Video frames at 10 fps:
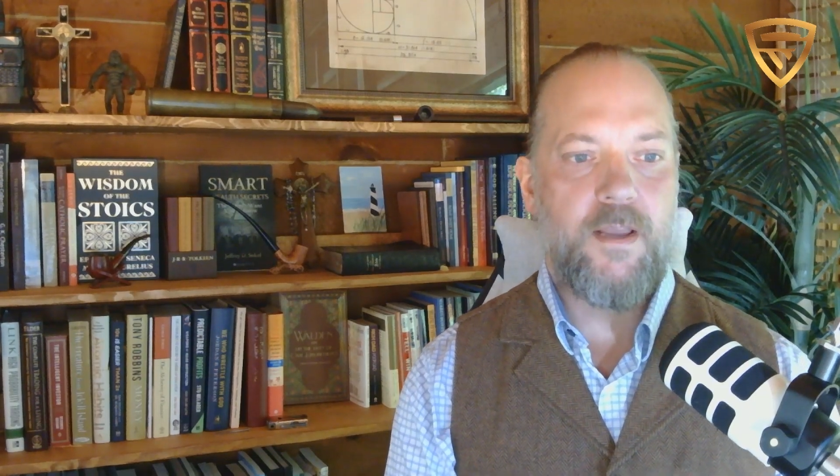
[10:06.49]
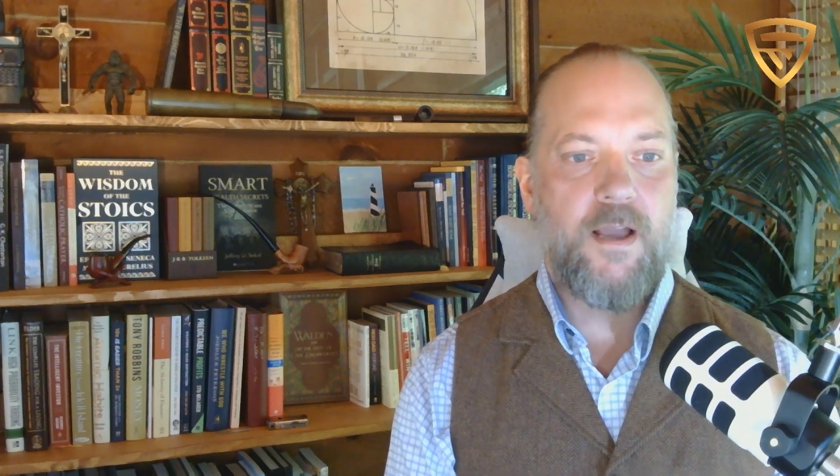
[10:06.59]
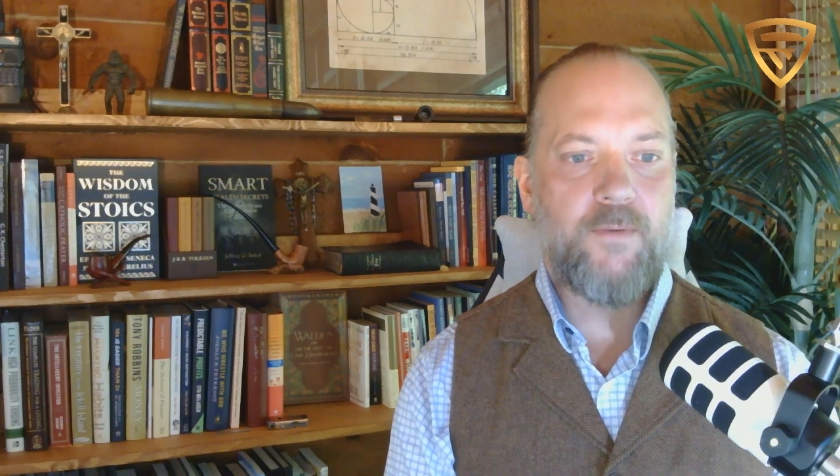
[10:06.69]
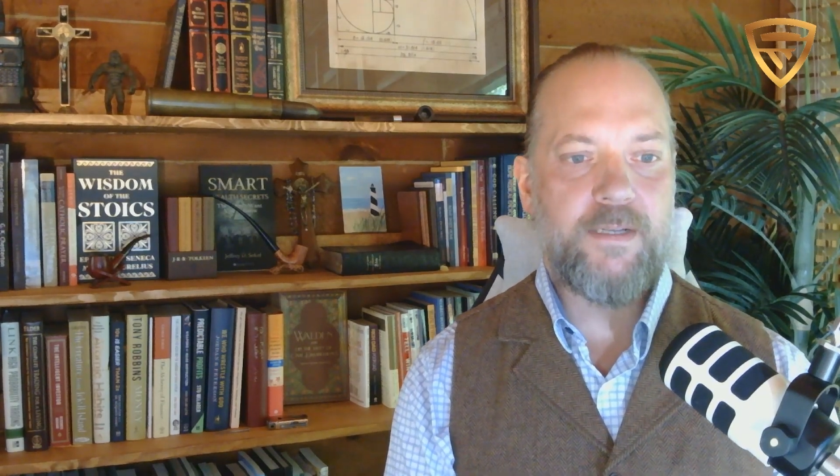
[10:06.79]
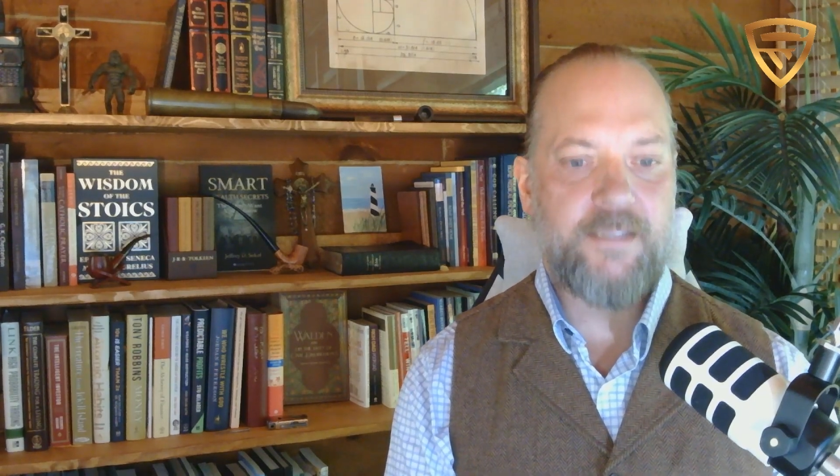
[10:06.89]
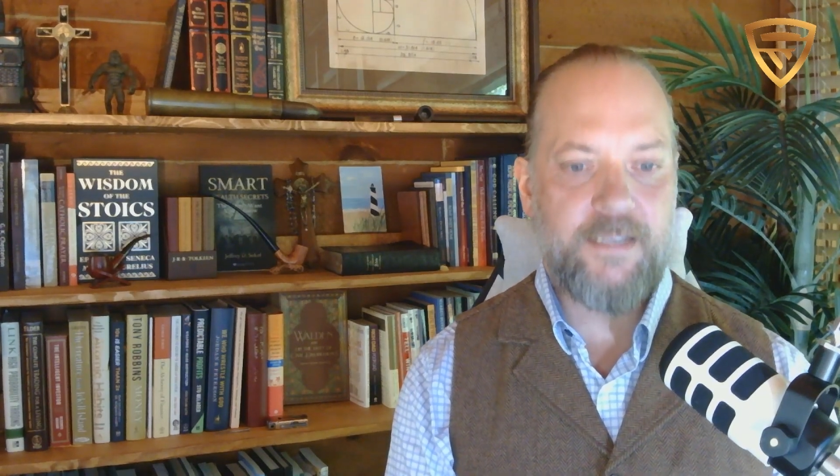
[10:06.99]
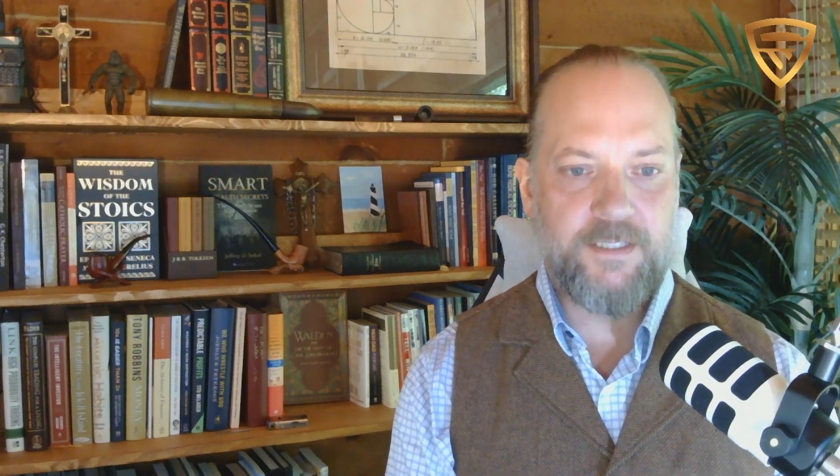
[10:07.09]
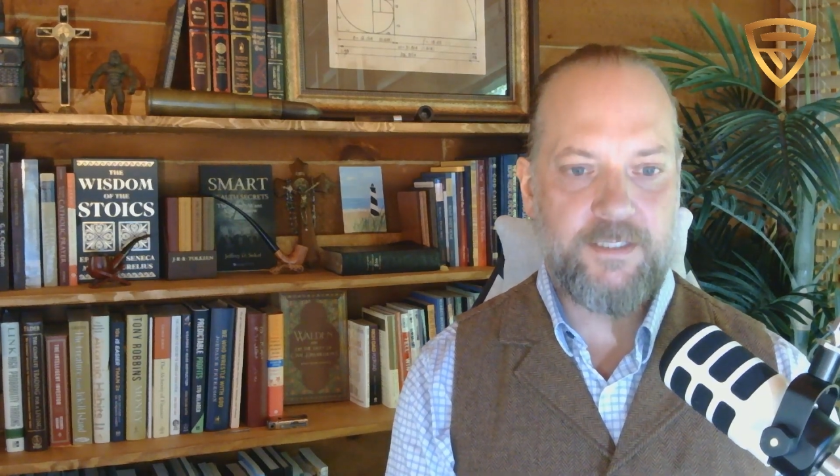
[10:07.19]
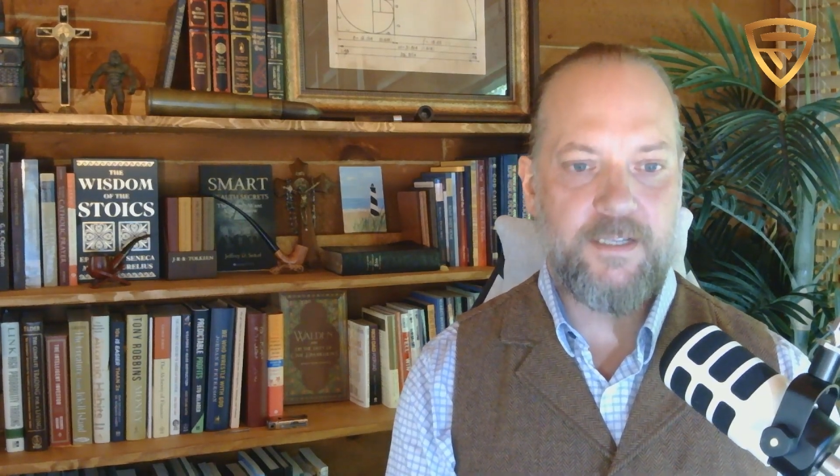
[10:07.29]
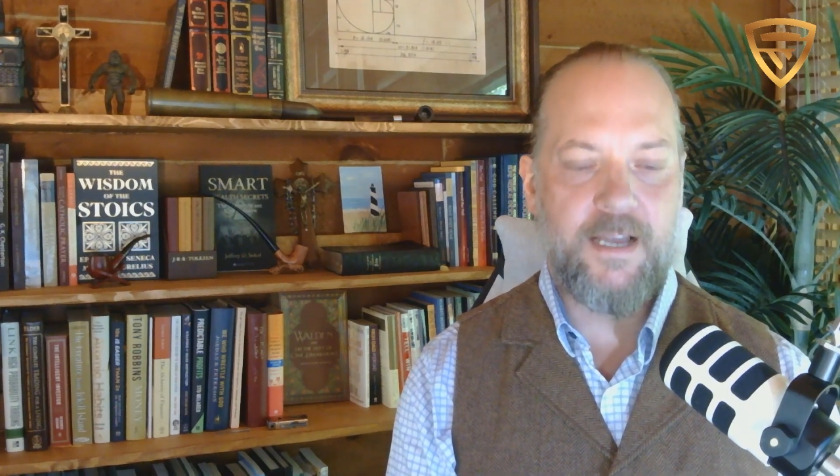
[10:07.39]
and we
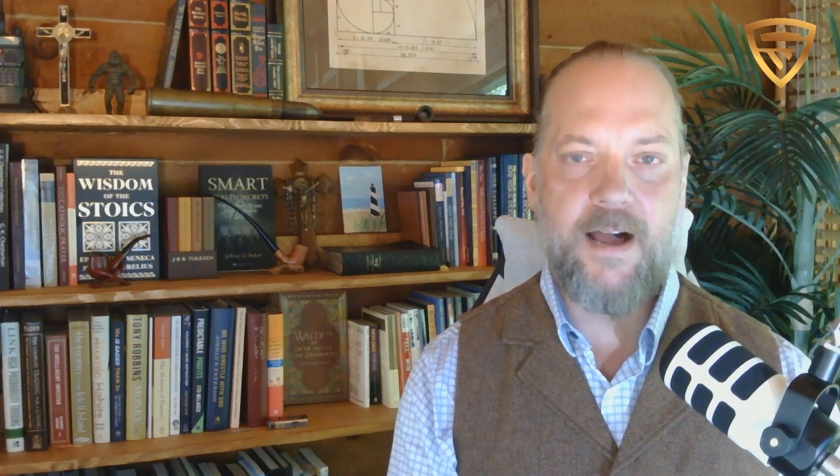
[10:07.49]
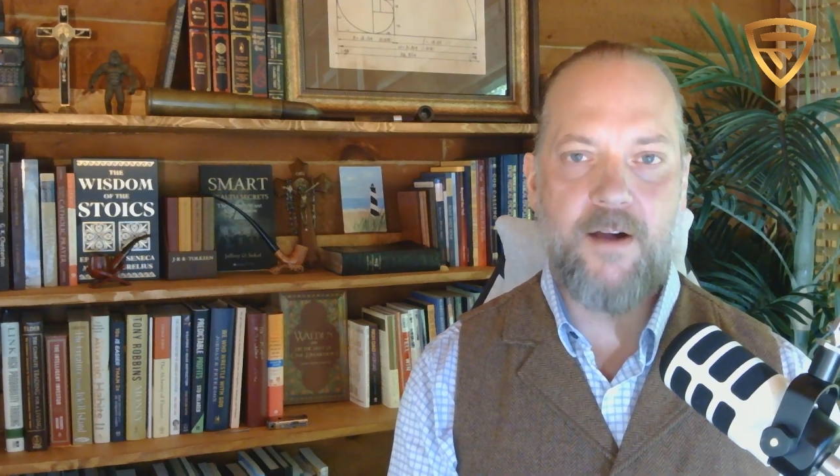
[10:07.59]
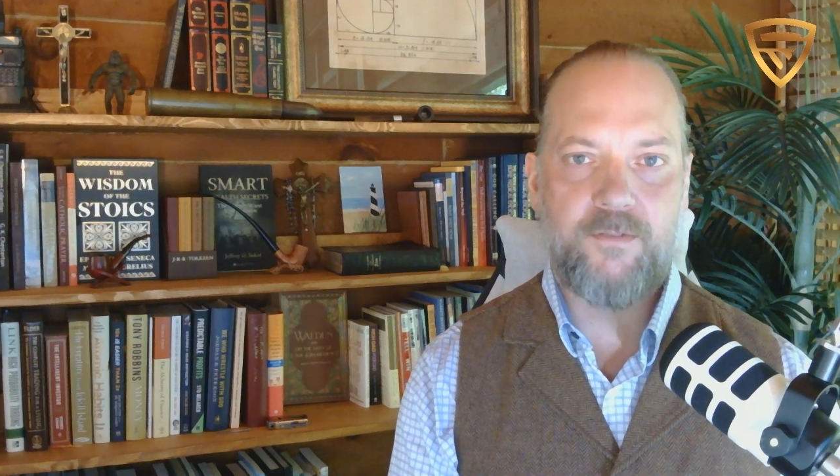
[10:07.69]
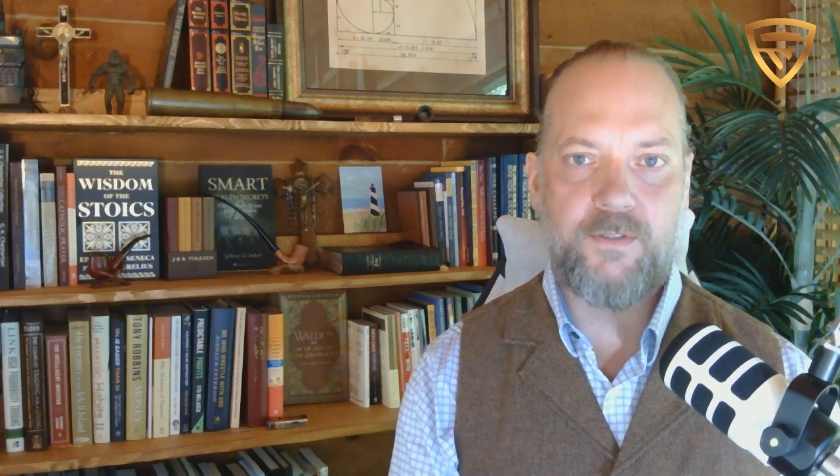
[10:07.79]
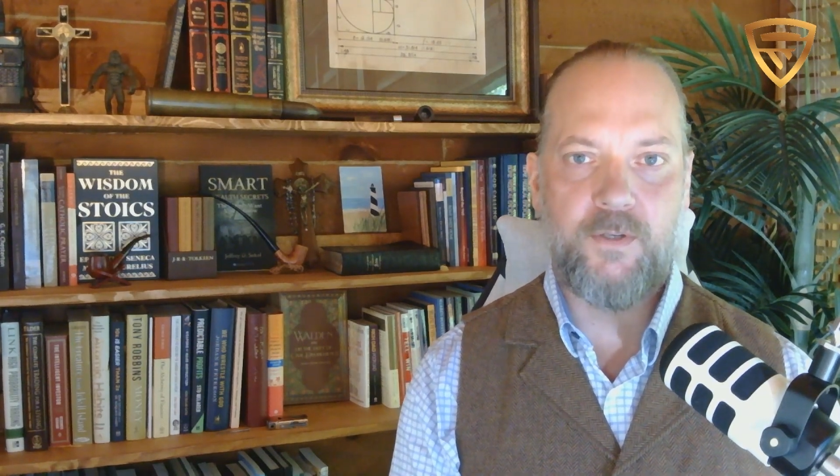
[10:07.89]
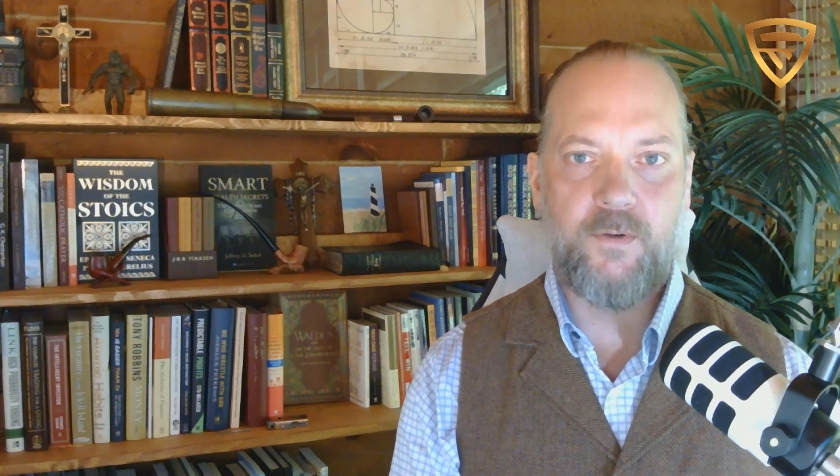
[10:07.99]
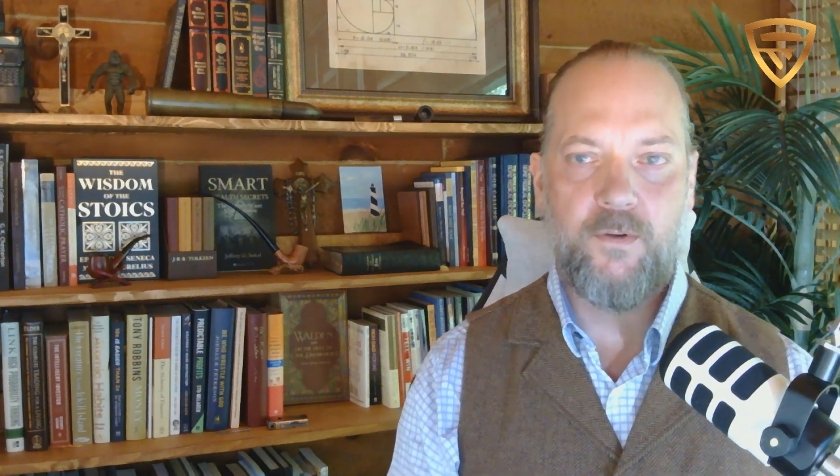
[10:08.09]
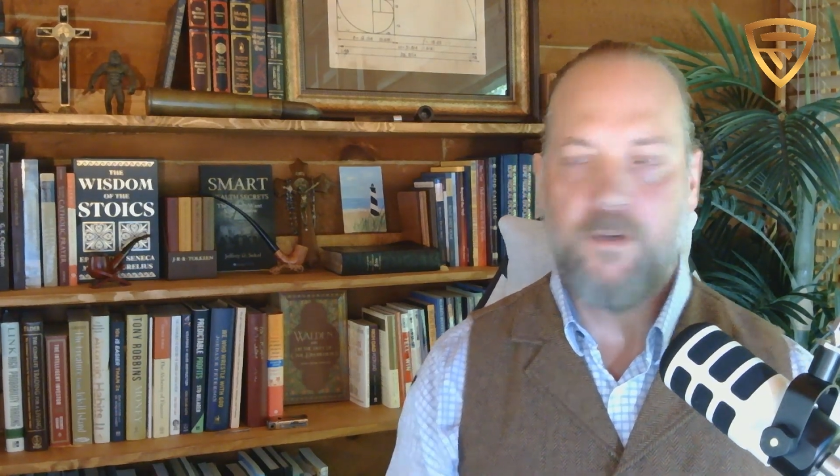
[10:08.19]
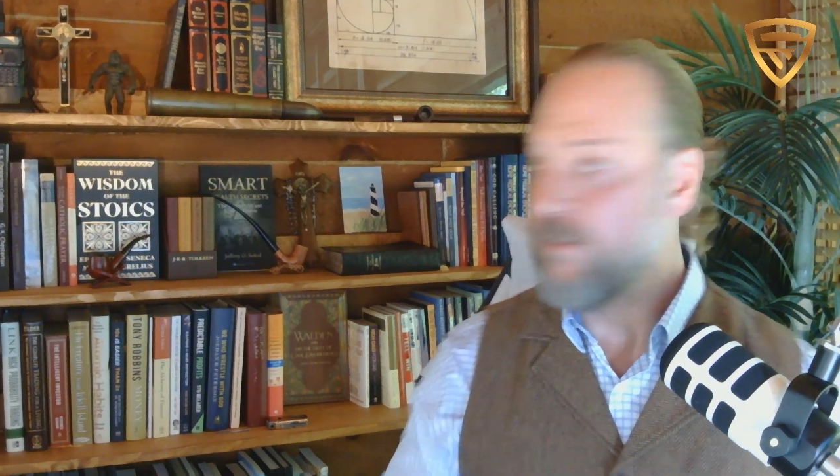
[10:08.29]
teach how to